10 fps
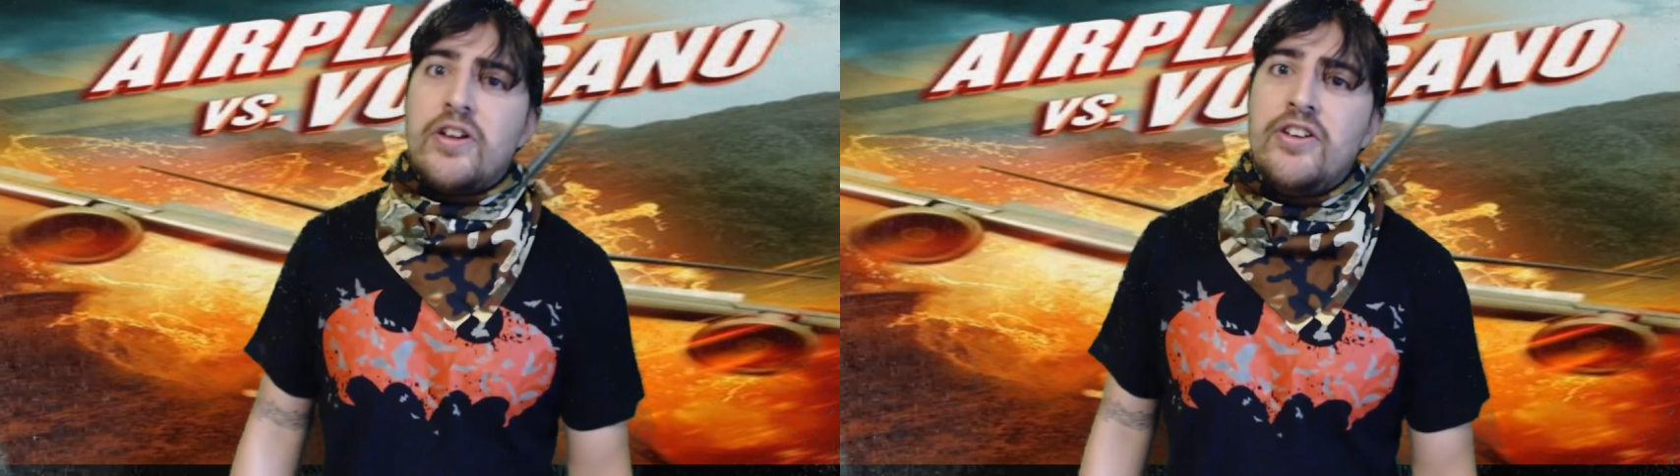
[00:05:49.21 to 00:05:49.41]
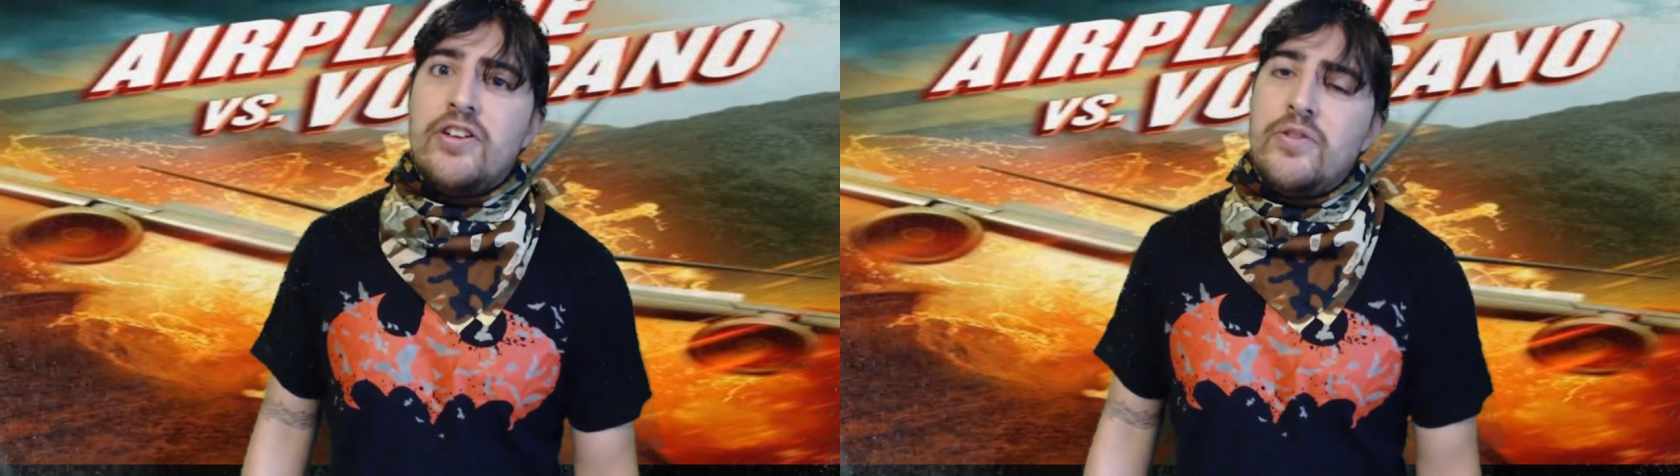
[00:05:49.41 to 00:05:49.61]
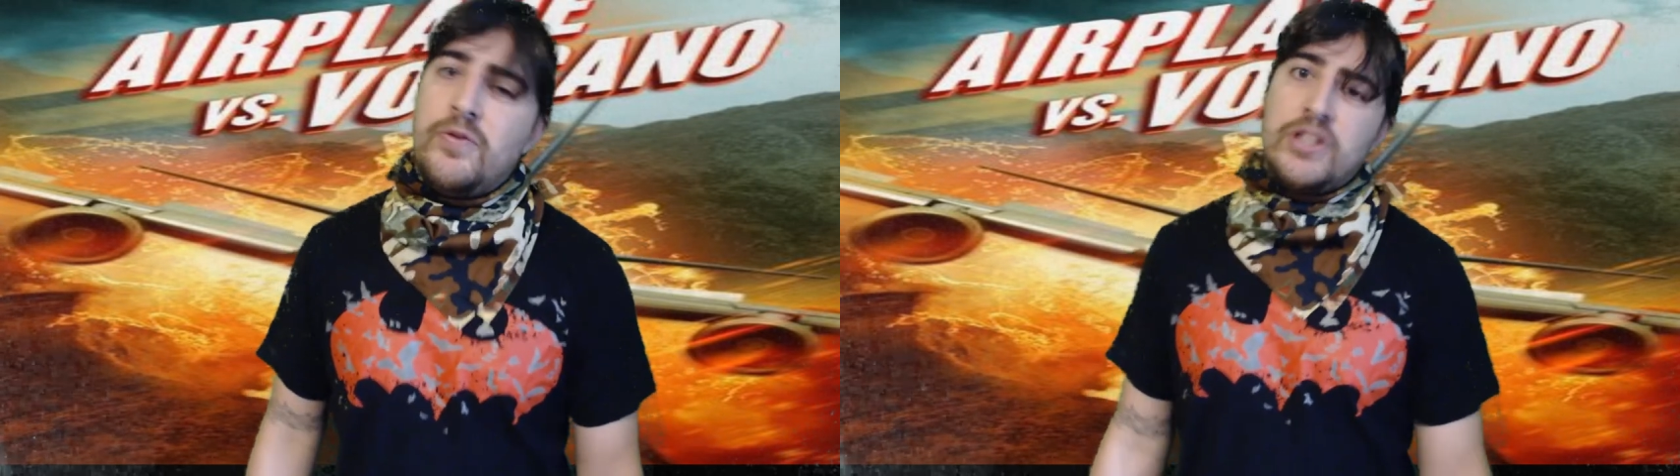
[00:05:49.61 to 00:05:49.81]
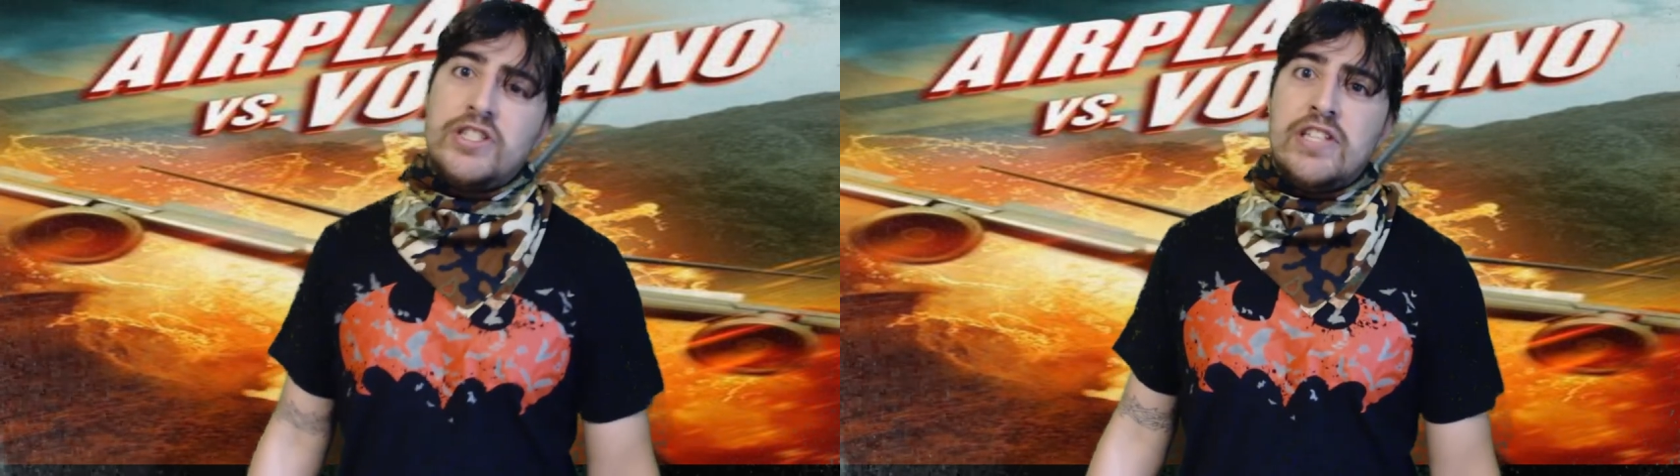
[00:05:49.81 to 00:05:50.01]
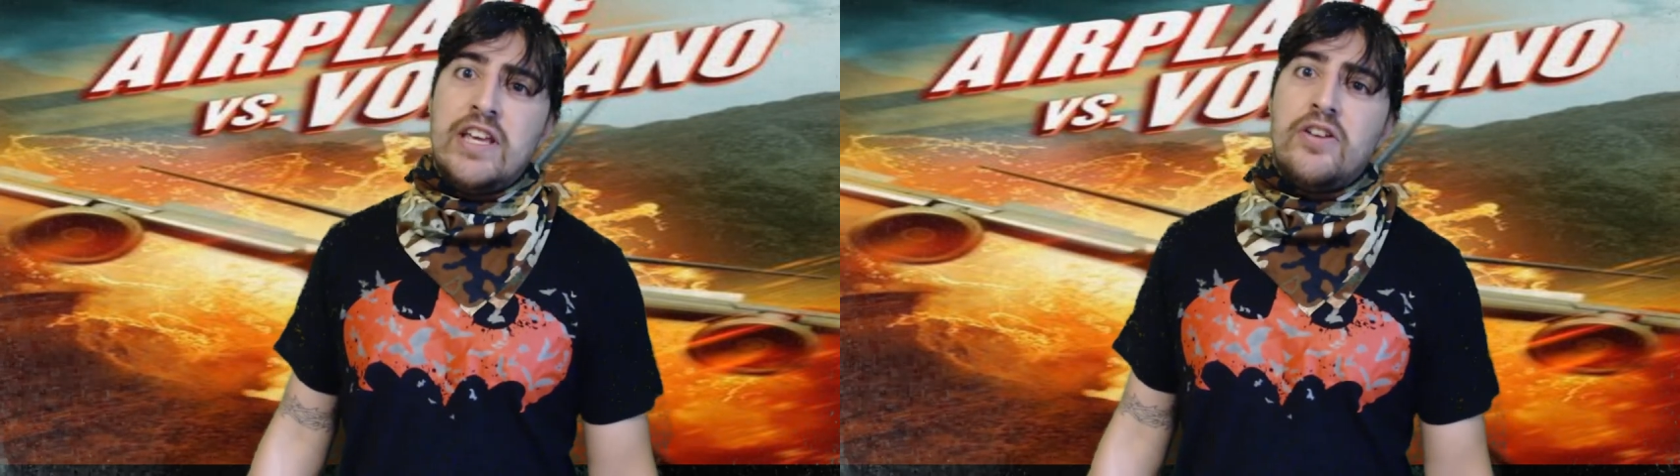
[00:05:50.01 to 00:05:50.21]
know if
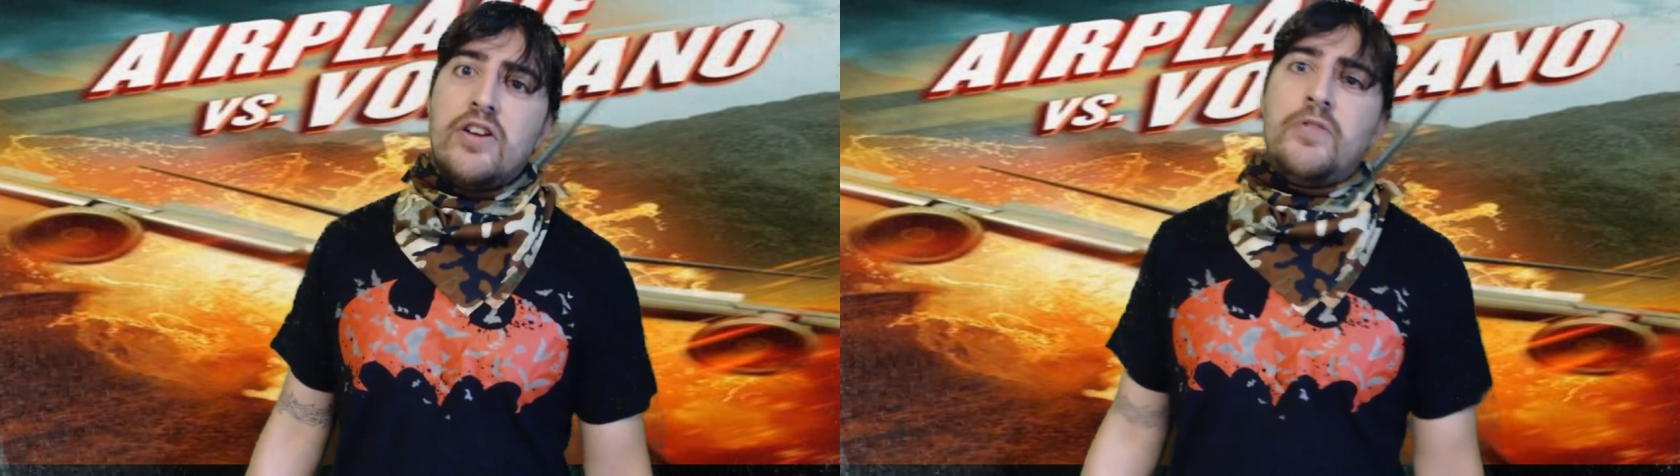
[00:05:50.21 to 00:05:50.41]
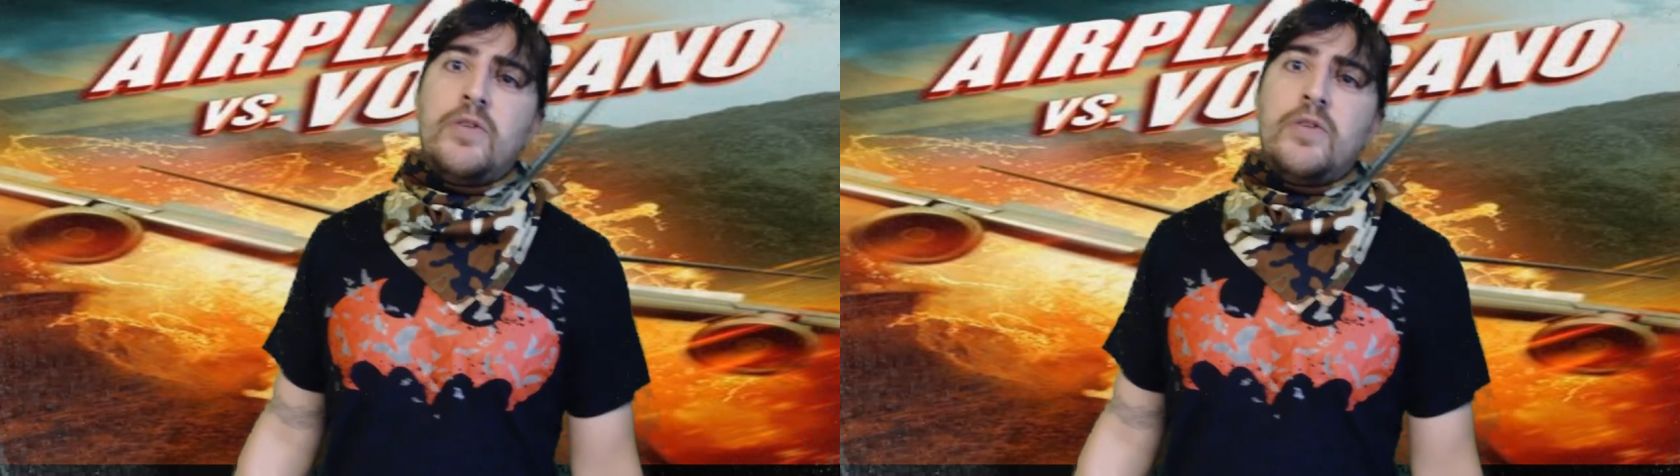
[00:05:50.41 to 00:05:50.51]
you see it,